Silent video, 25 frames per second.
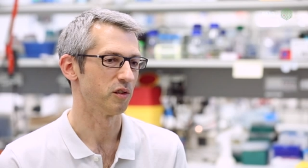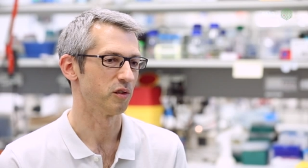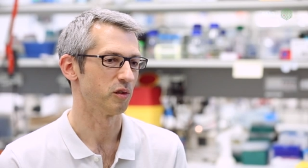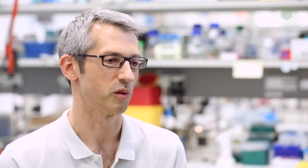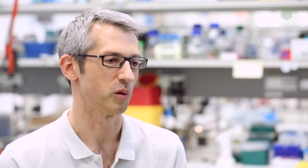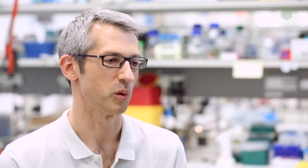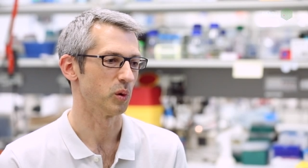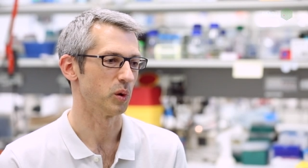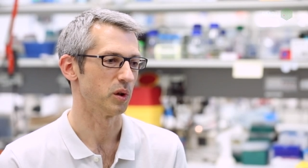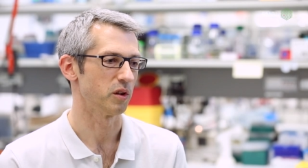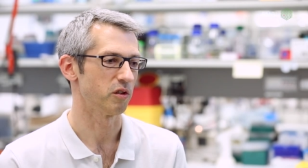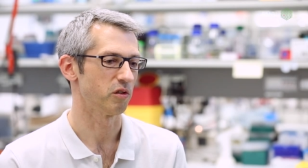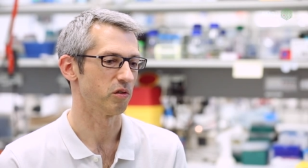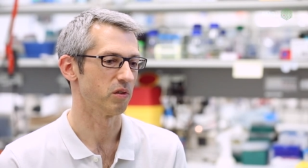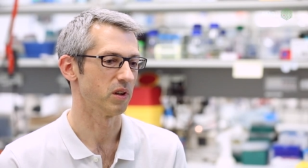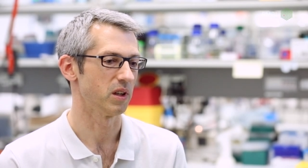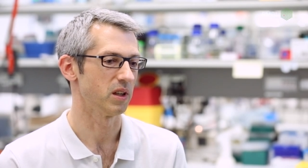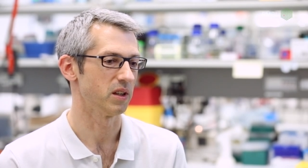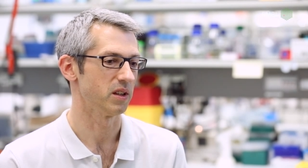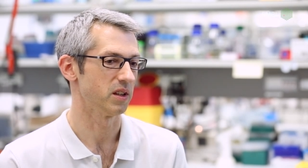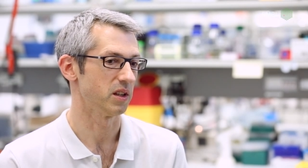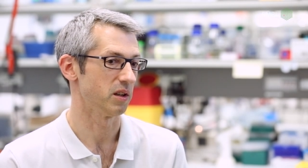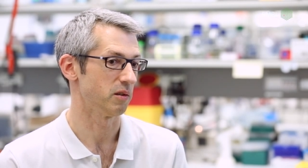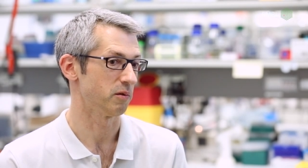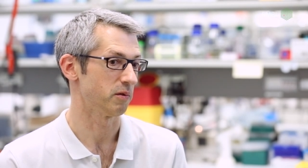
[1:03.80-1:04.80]
So it's
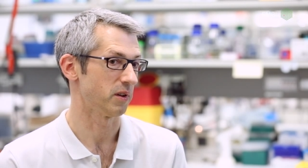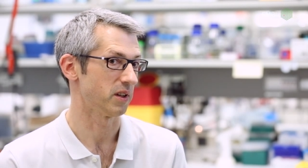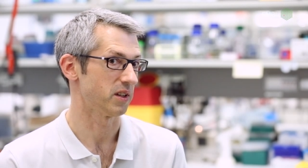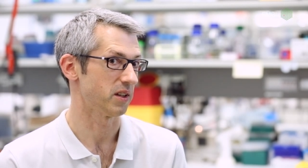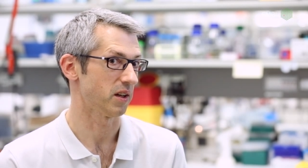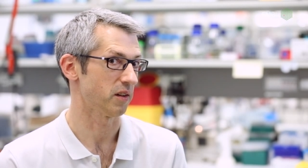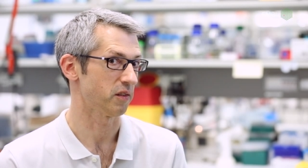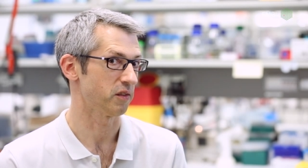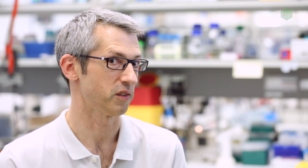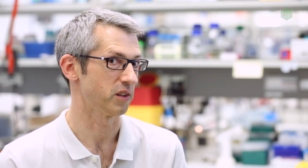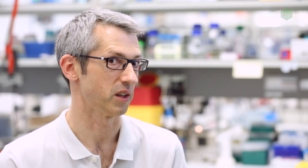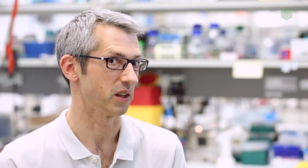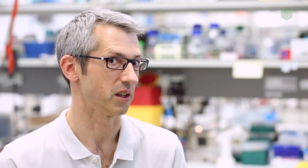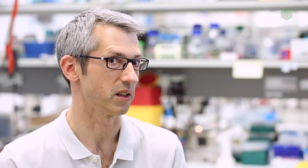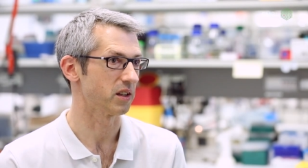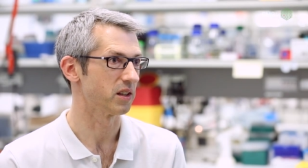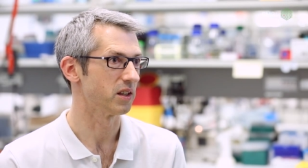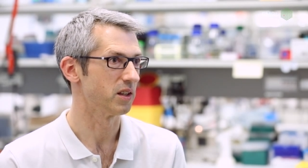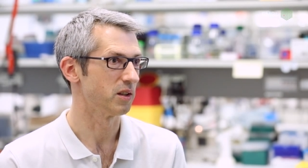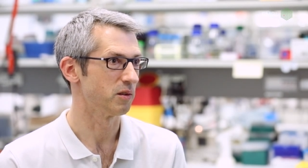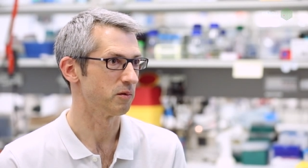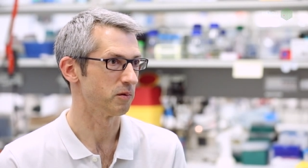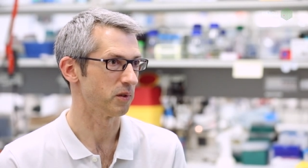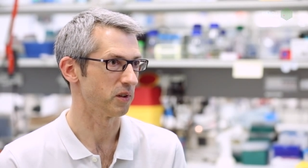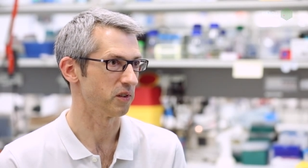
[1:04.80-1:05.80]
really a fantastic
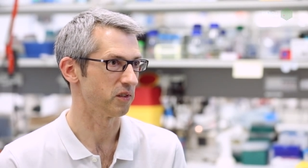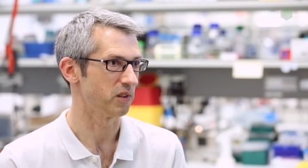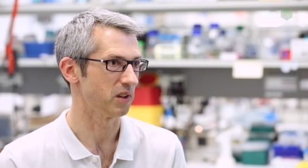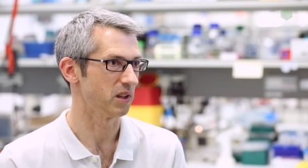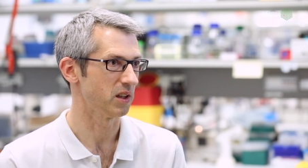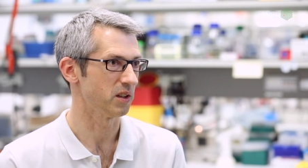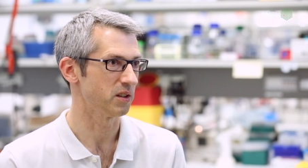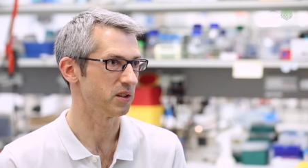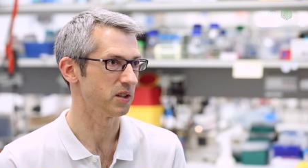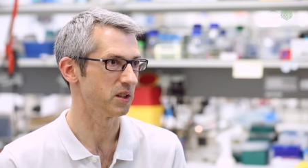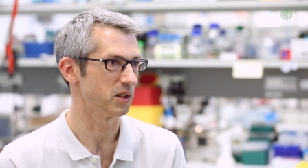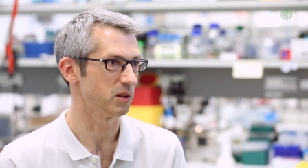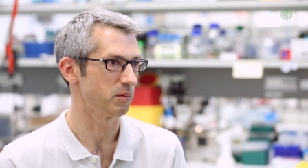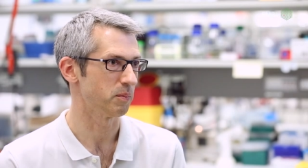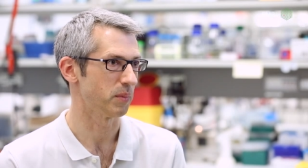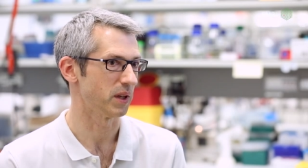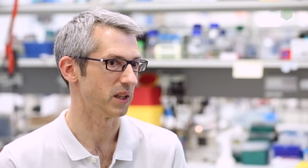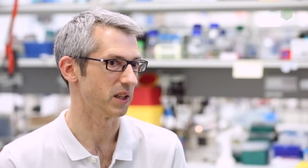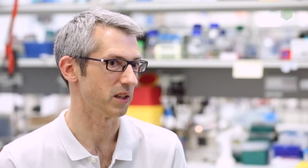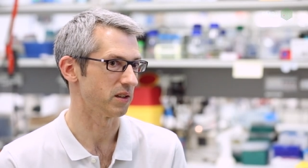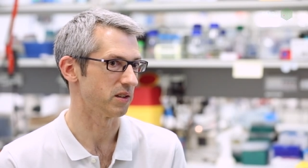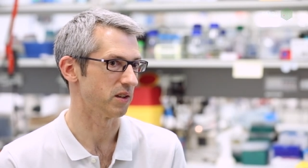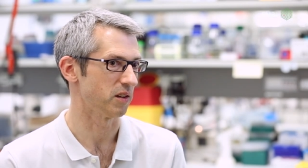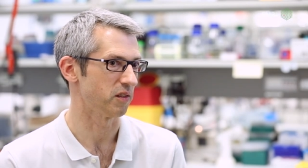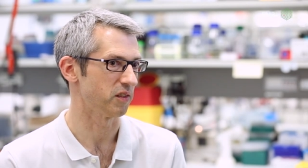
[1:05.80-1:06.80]
facility, but
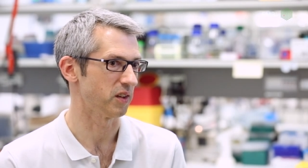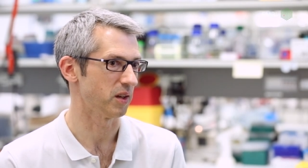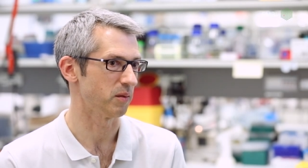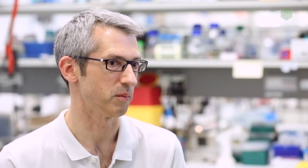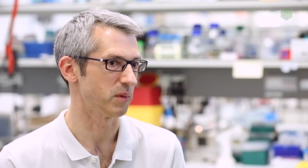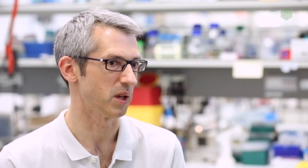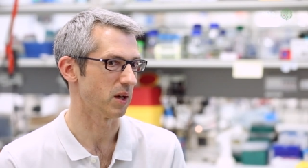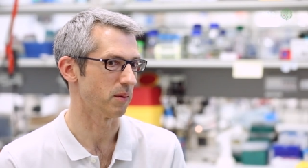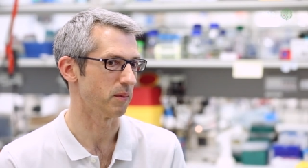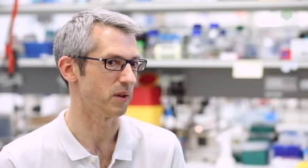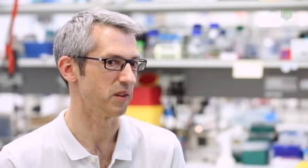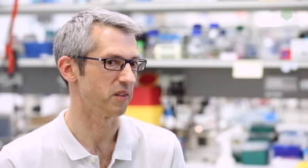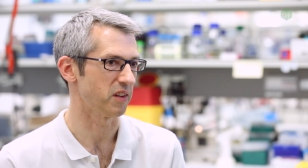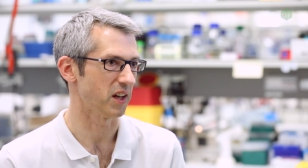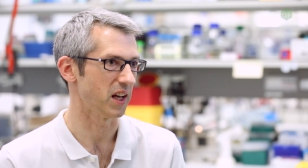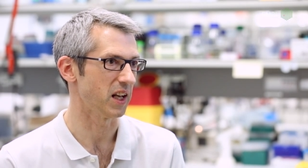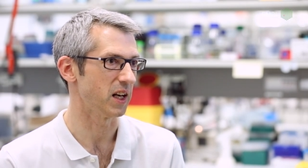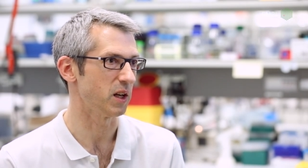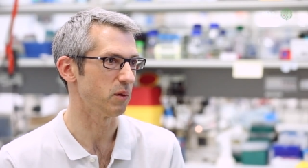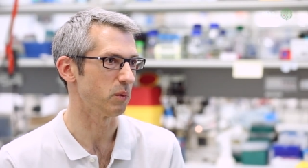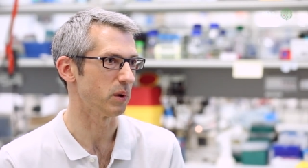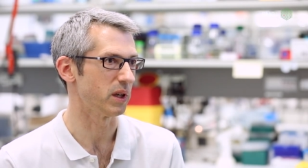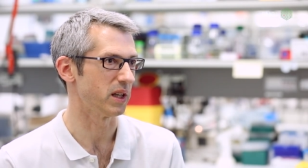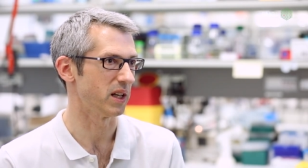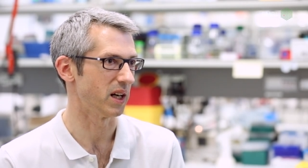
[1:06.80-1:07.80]
at the same time it's
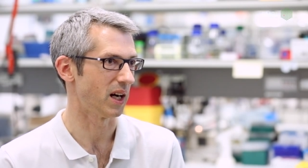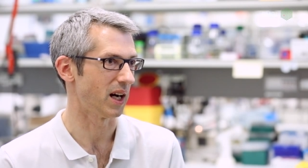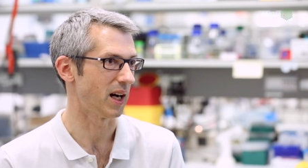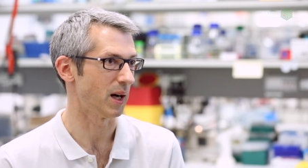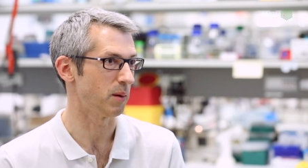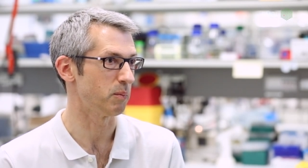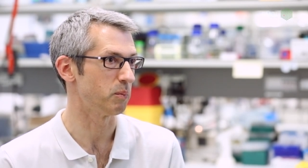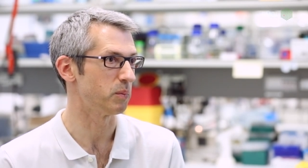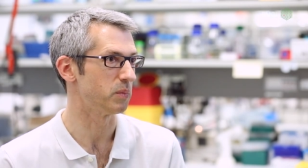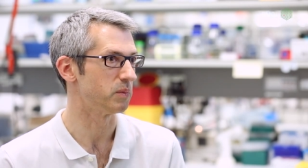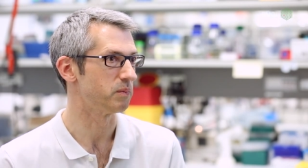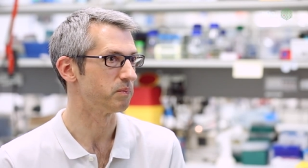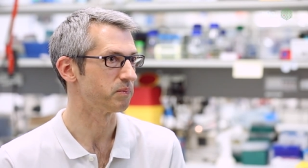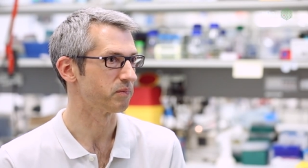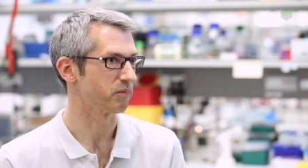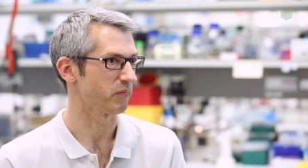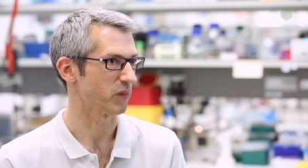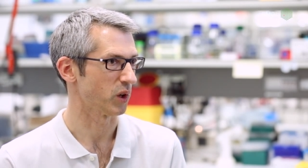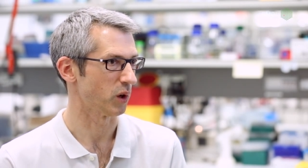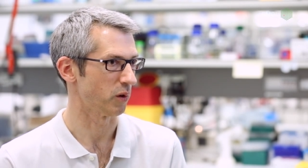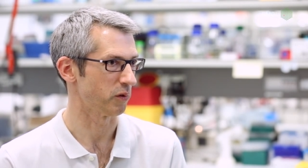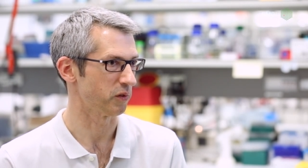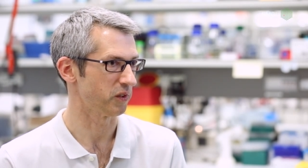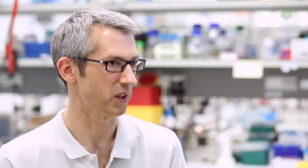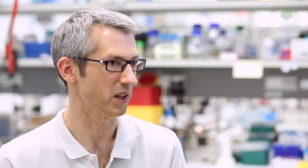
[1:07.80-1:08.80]
anyway a hub
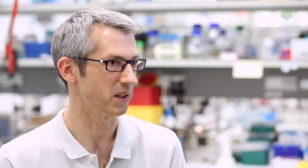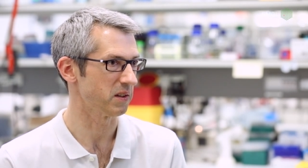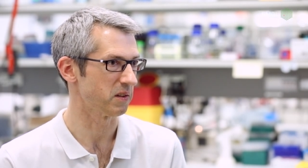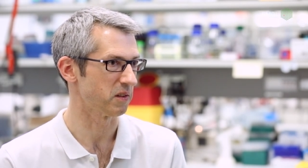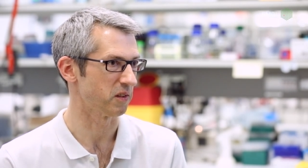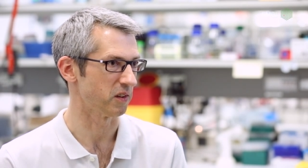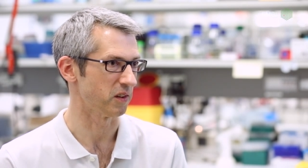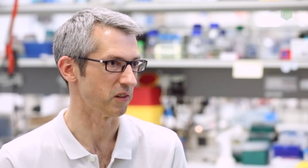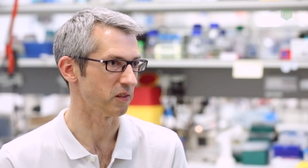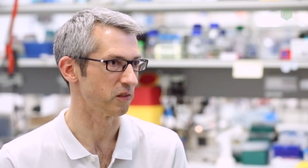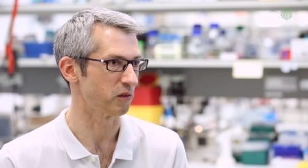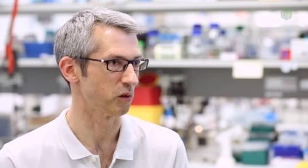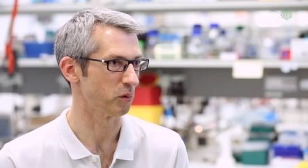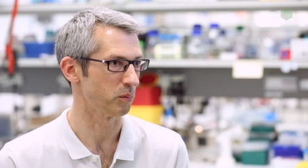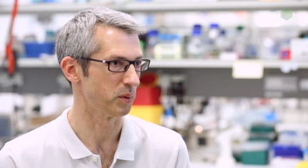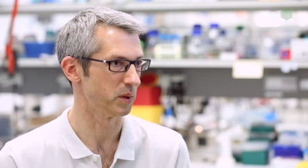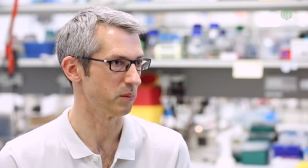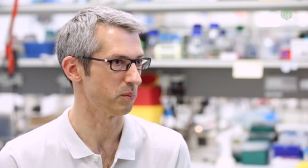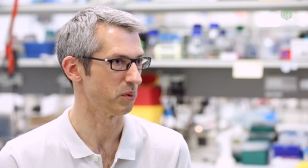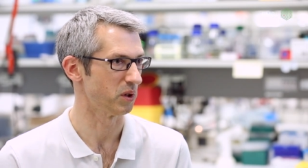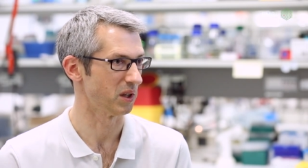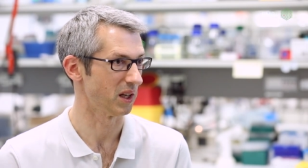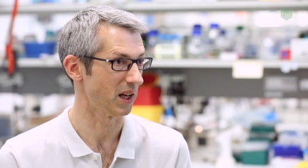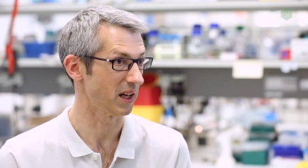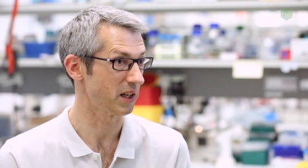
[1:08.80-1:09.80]
of sciences, so
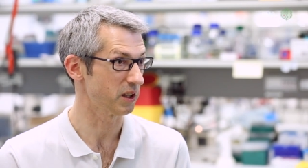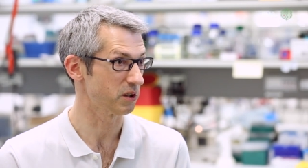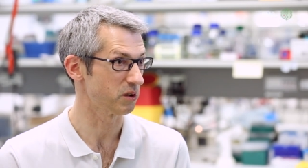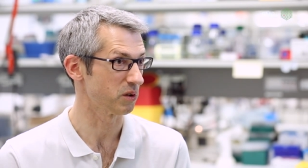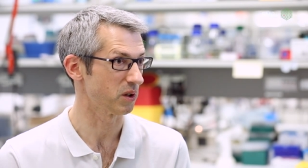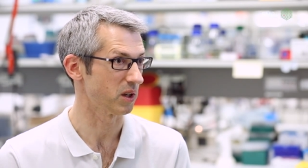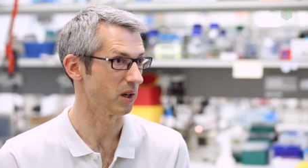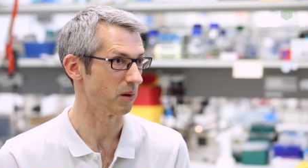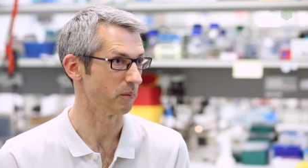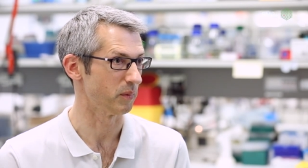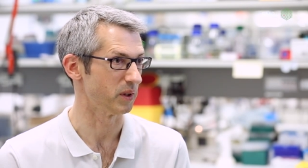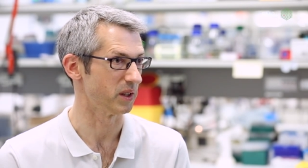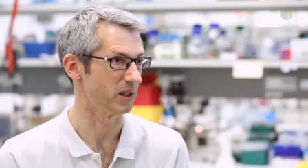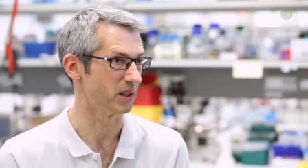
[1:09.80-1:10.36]
people like to come